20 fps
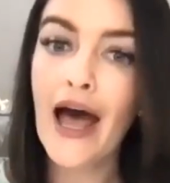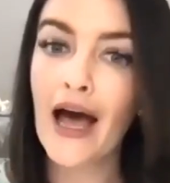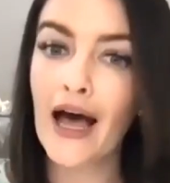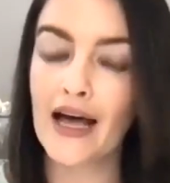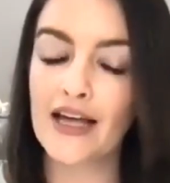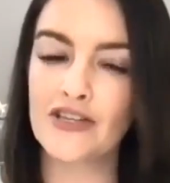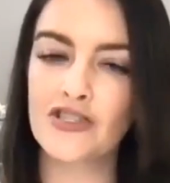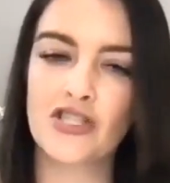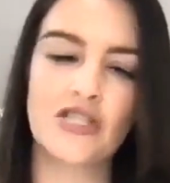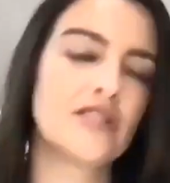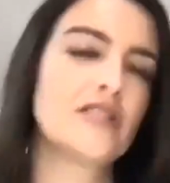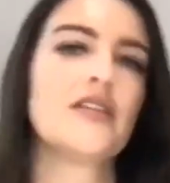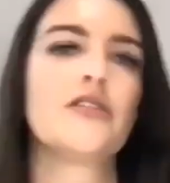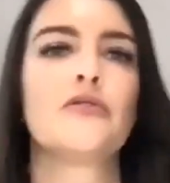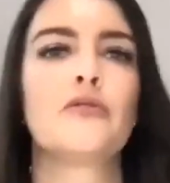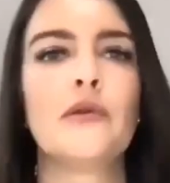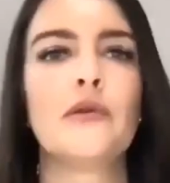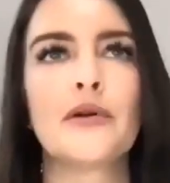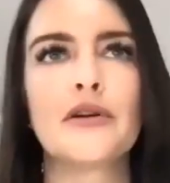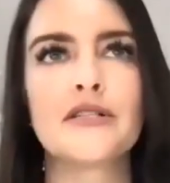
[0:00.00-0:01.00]
as just a
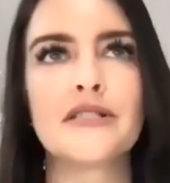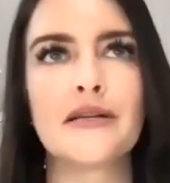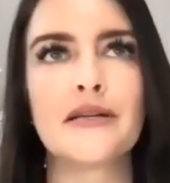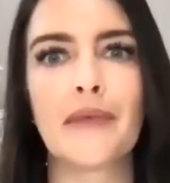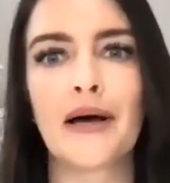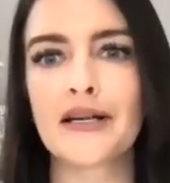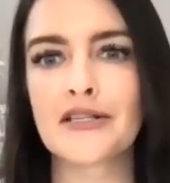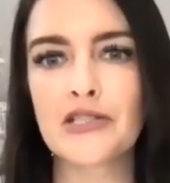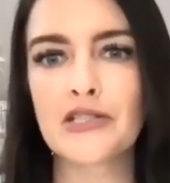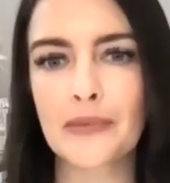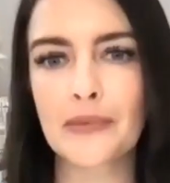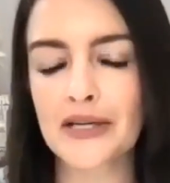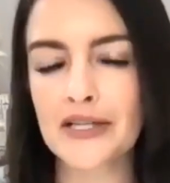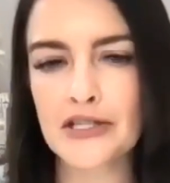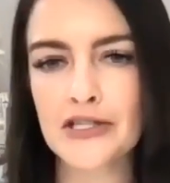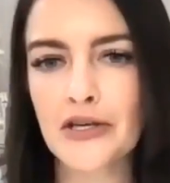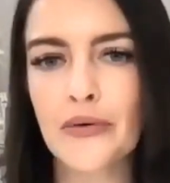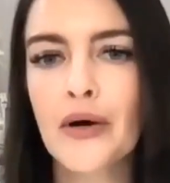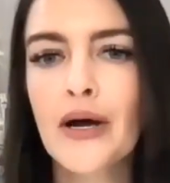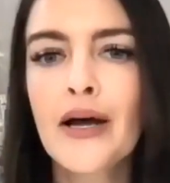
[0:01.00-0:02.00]
3-person mastermind.
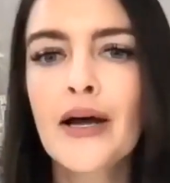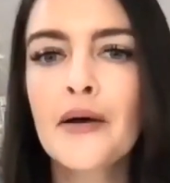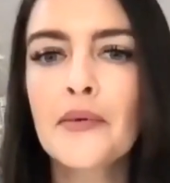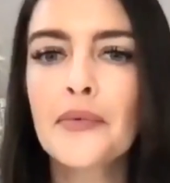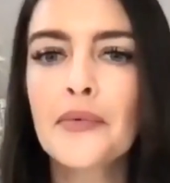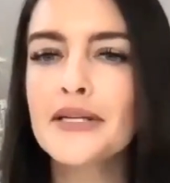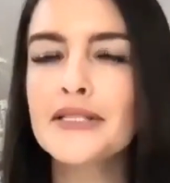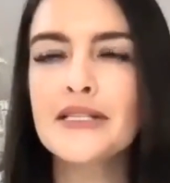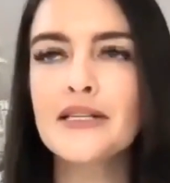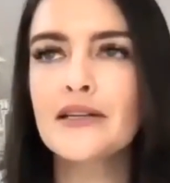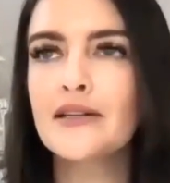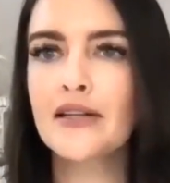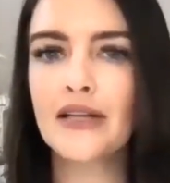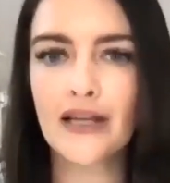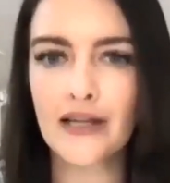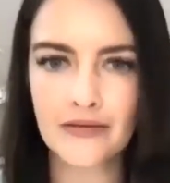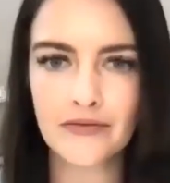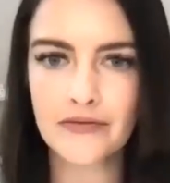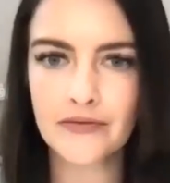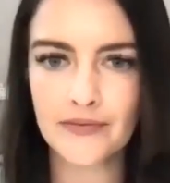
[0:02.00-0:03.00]
So
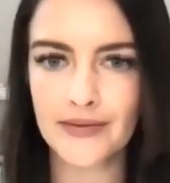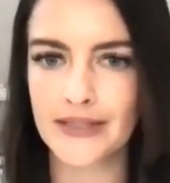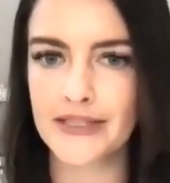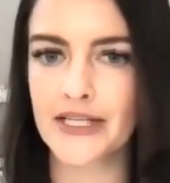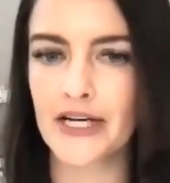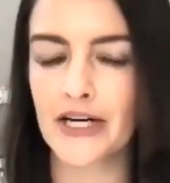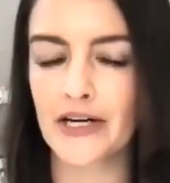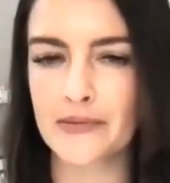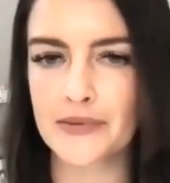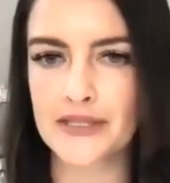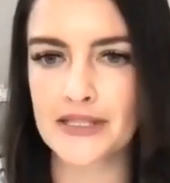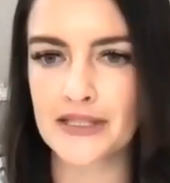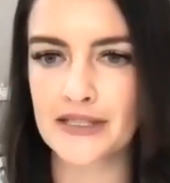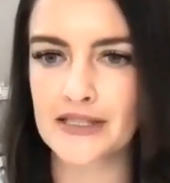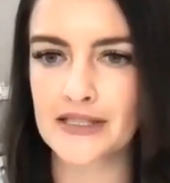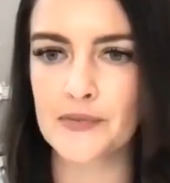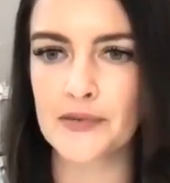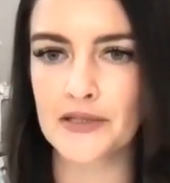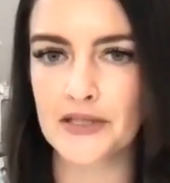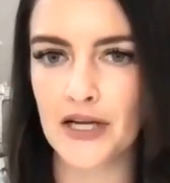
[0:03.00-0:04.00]
basically my entire business
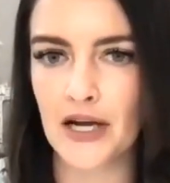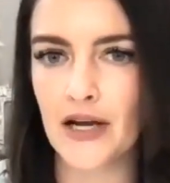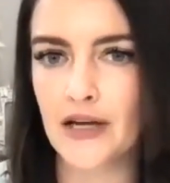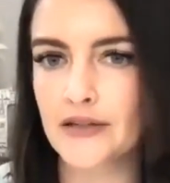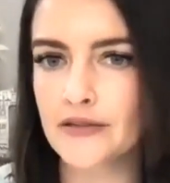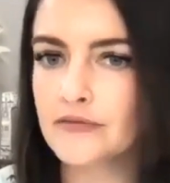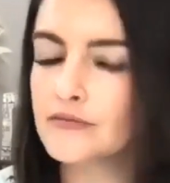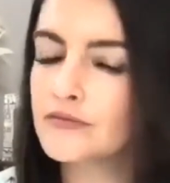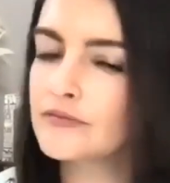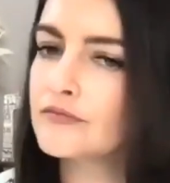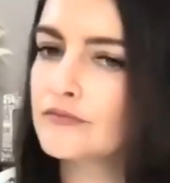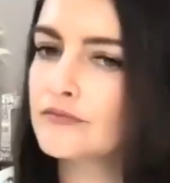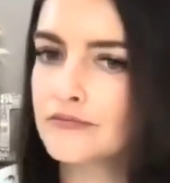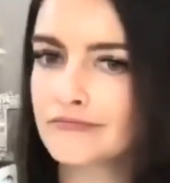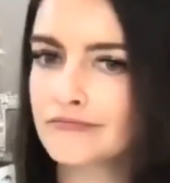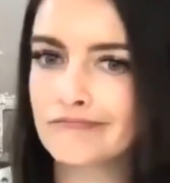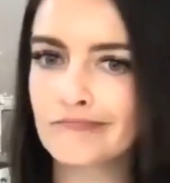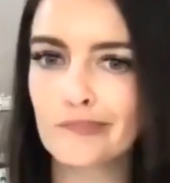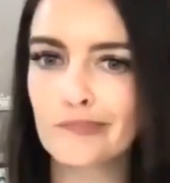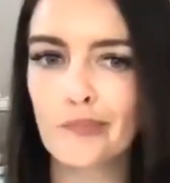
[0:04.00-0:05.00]
is built on
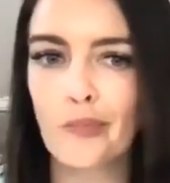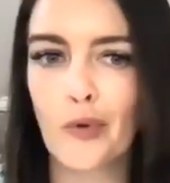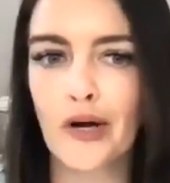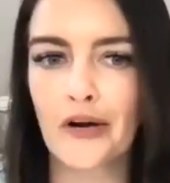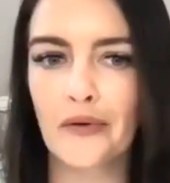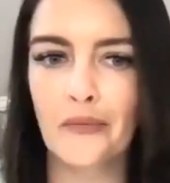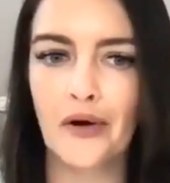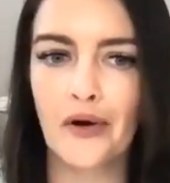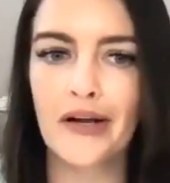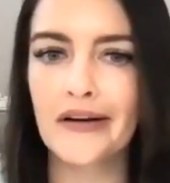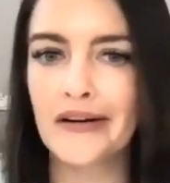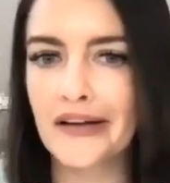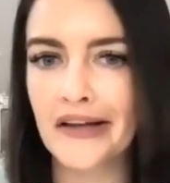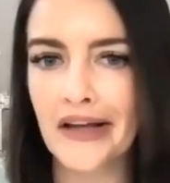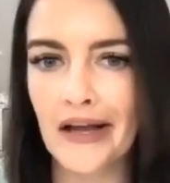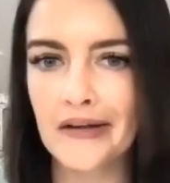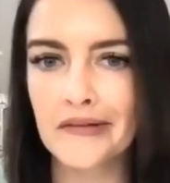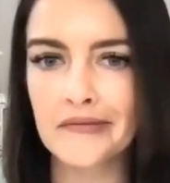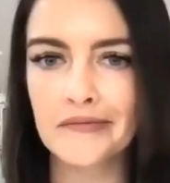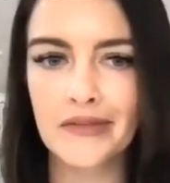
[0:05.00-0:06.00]
one-on-one,
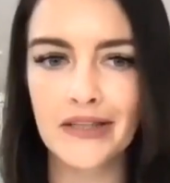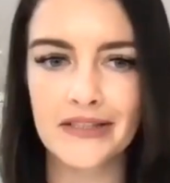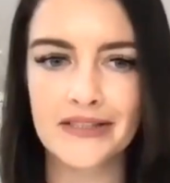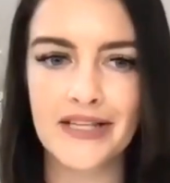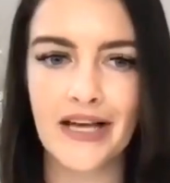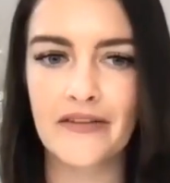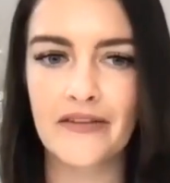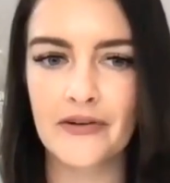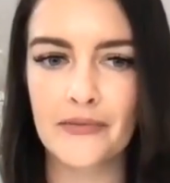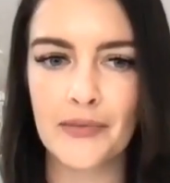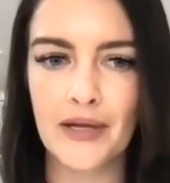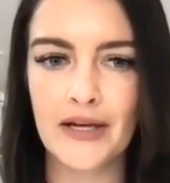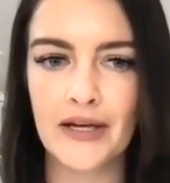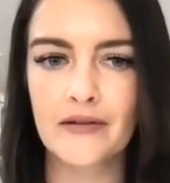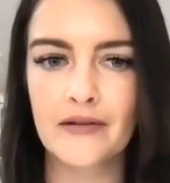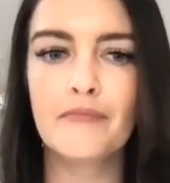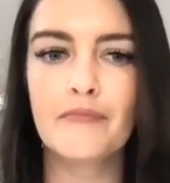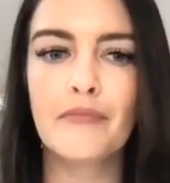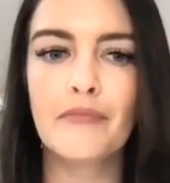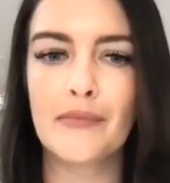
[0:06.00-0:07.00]
again, aside from
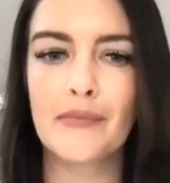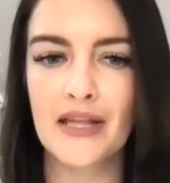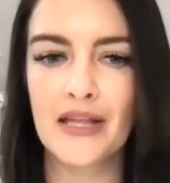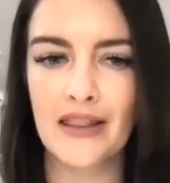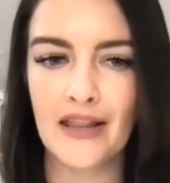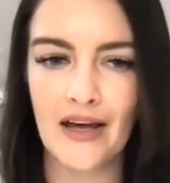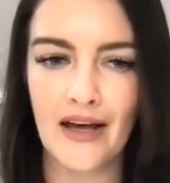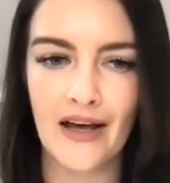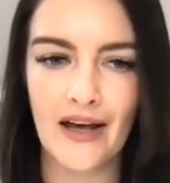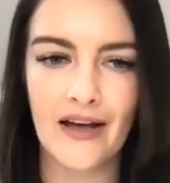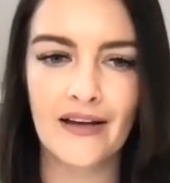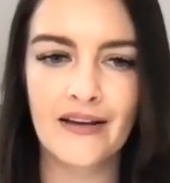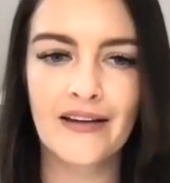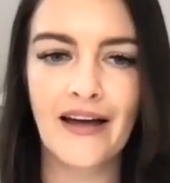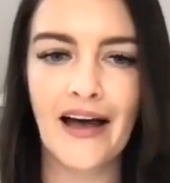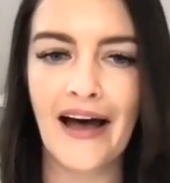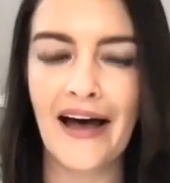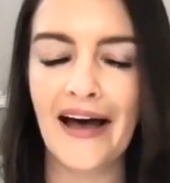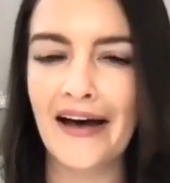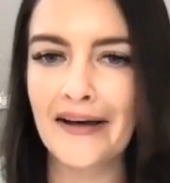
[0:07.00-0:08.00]
like maybe the
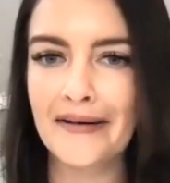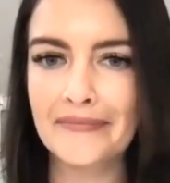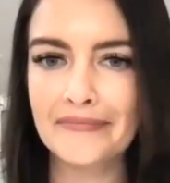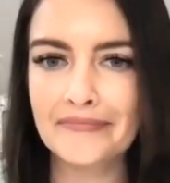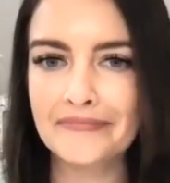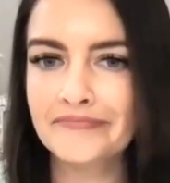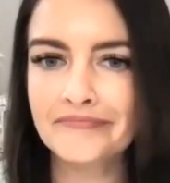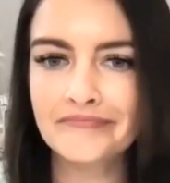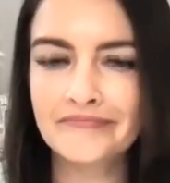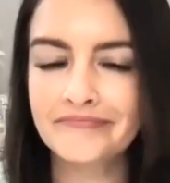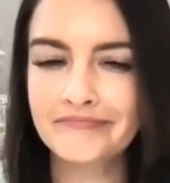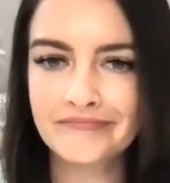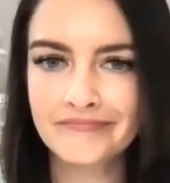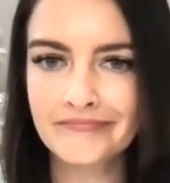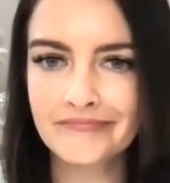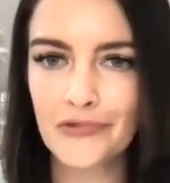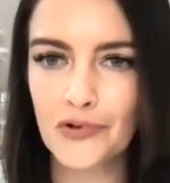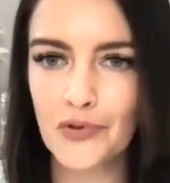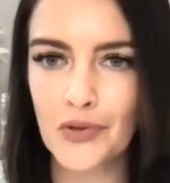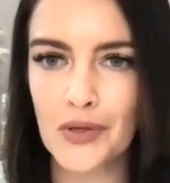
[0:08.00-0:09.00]

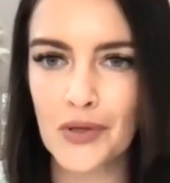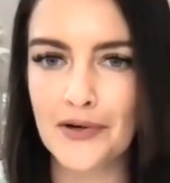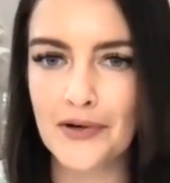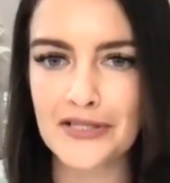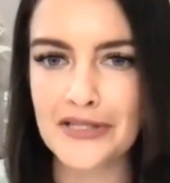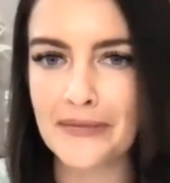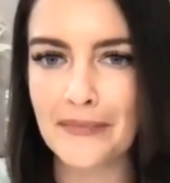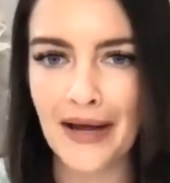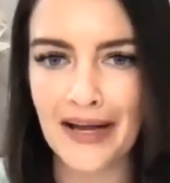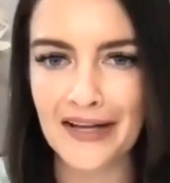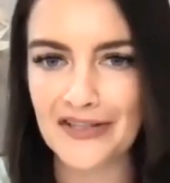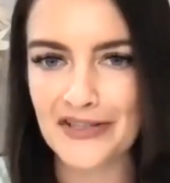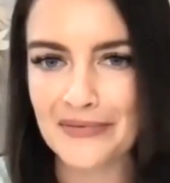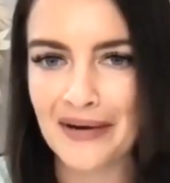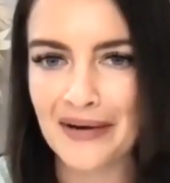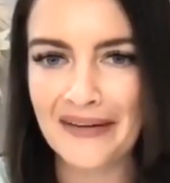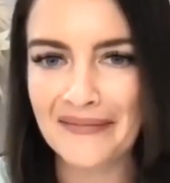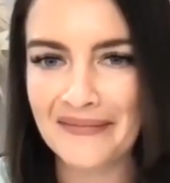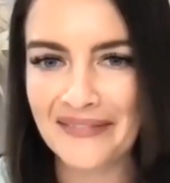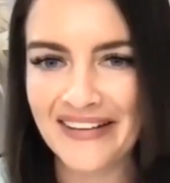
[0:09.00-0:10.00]
3-person
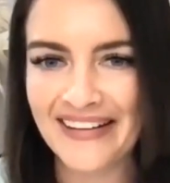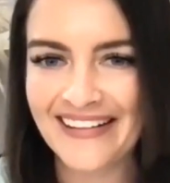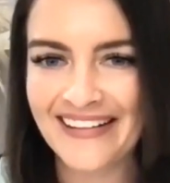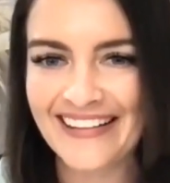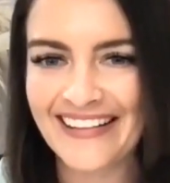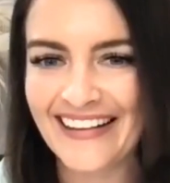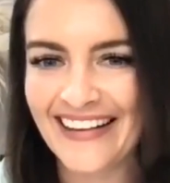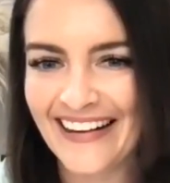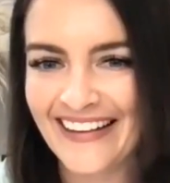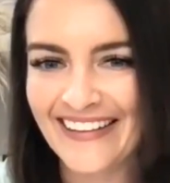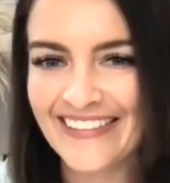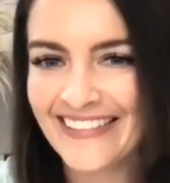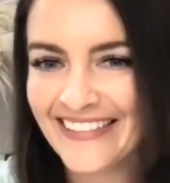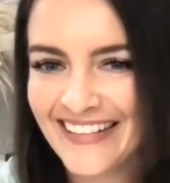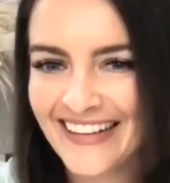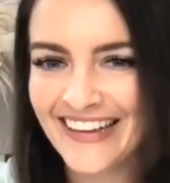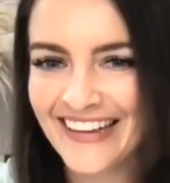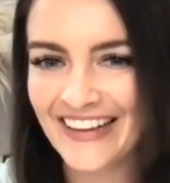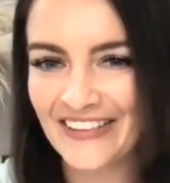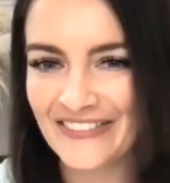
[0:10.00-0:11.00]
mastermind, but you know,
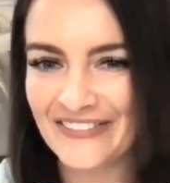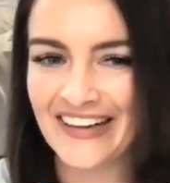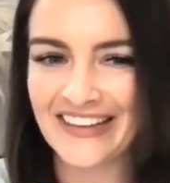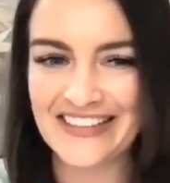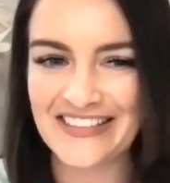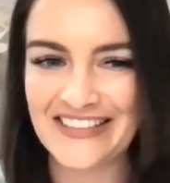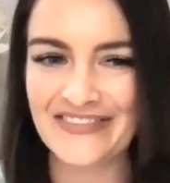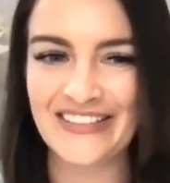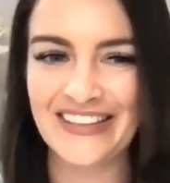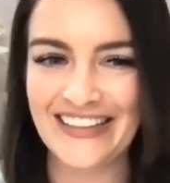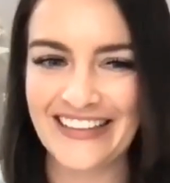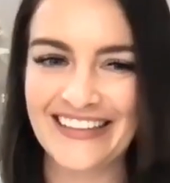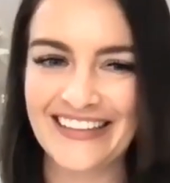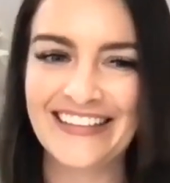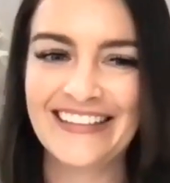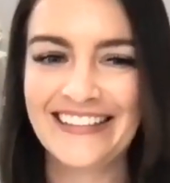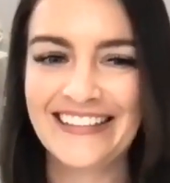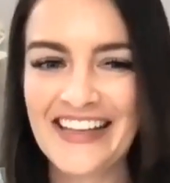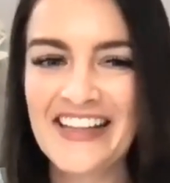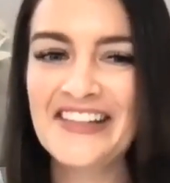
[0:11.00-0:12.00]

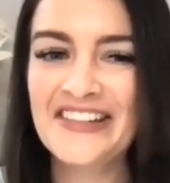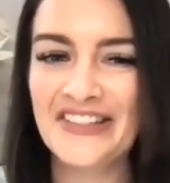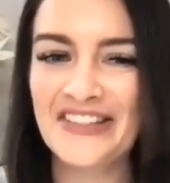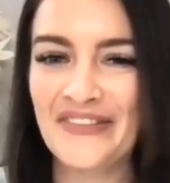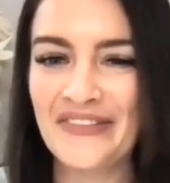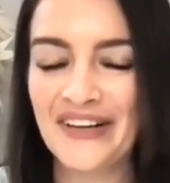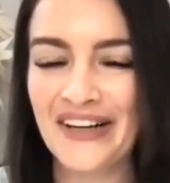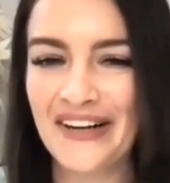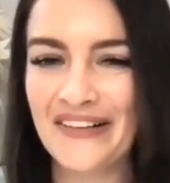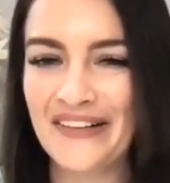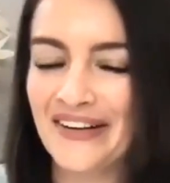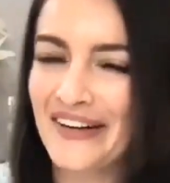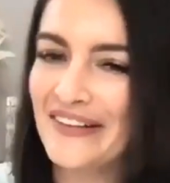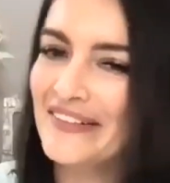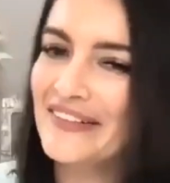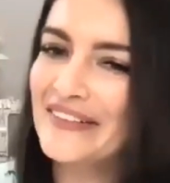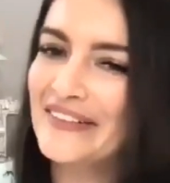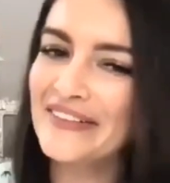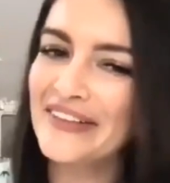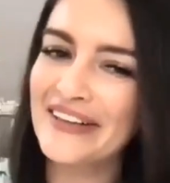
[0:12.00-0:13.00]
effectively still very
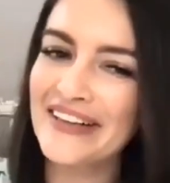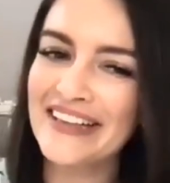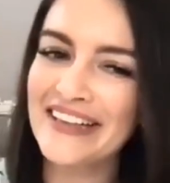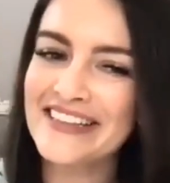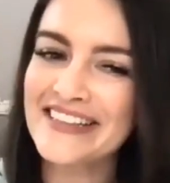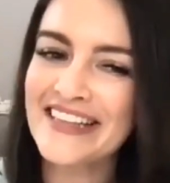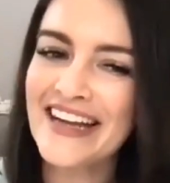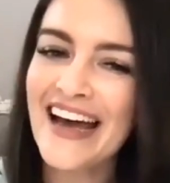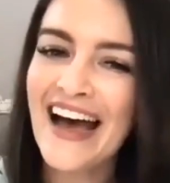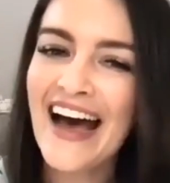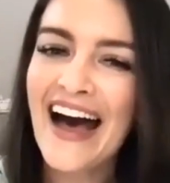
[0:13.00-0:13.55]
one-on-one focused.